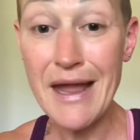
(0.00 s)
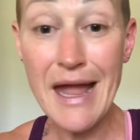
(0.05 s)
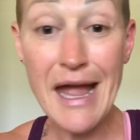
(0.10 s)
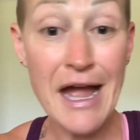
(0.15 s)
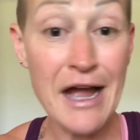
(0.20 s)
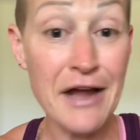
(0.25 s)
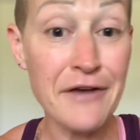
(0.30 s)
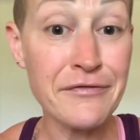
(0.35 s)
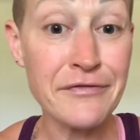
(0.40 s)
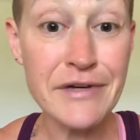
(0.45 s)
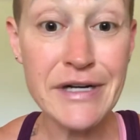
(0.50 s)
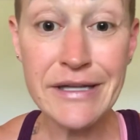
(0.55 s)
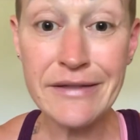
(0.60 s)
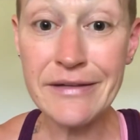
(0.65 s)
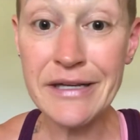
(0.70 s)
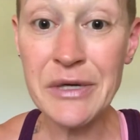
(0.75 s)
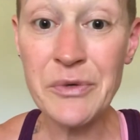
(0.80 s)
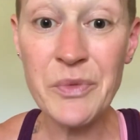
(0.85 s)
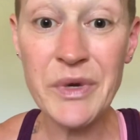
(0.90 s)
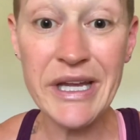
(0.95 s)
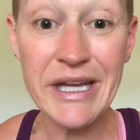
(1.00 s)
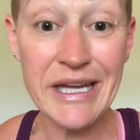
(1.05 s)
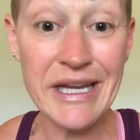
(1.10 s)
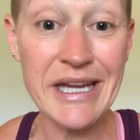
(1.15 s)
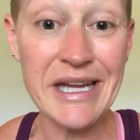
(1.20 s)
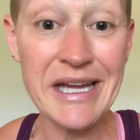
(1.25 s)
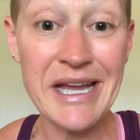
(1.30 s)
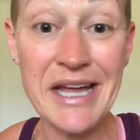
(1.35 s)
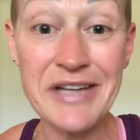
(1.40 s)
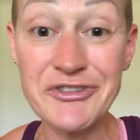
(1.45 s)
Everything we
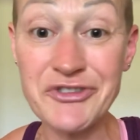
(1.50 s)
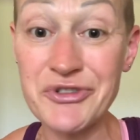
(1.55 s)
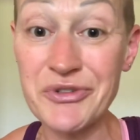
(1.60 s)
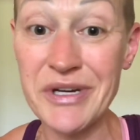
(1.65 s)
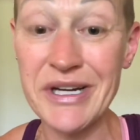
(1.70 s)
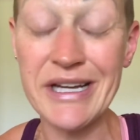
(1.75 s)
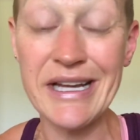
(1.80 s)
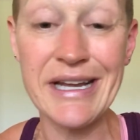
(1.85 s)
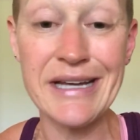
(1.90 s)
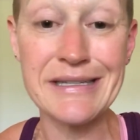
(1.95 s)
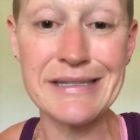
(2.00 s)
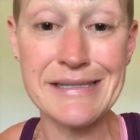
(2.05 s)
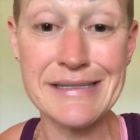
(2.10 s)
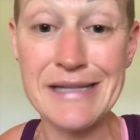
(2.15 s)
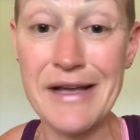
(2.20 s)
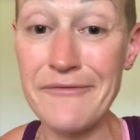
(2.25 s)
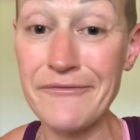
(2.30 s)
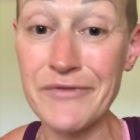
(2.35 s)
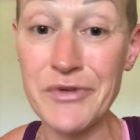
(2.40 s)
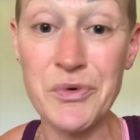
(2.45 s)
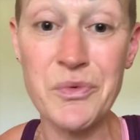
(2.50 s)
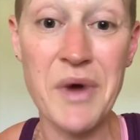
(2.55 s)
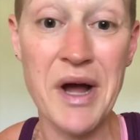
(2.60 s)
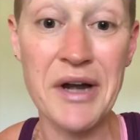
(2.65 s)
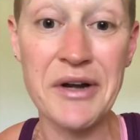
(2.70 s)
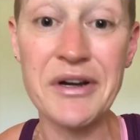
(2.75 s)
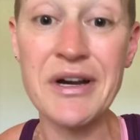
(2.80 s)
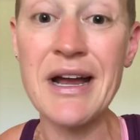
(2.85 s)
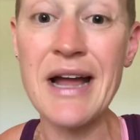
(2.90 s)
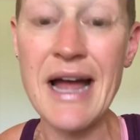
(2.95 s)
eat and drink except for
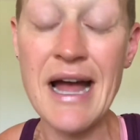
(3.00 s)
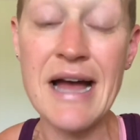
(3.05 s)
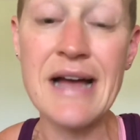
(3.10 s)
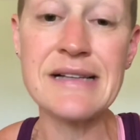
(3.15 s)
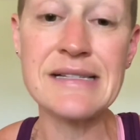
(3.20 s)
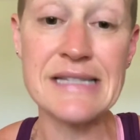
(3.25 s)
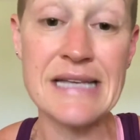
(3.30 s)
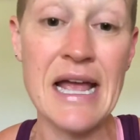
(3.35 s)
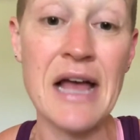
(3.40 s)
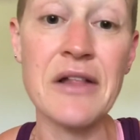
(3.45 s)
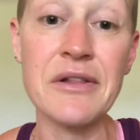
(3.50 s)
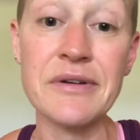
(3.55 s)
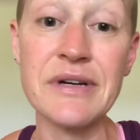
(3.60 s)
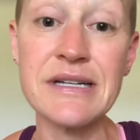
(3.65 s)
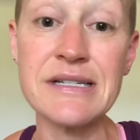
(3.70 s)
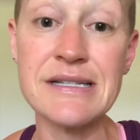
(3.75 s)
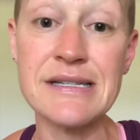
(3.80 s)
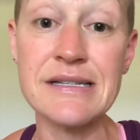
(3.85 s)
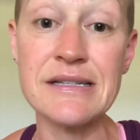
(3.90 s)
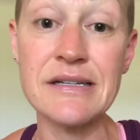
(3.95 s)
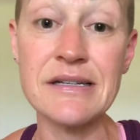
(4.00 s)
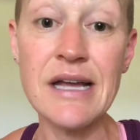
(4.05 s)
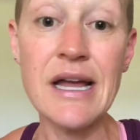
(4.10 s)
water has calories.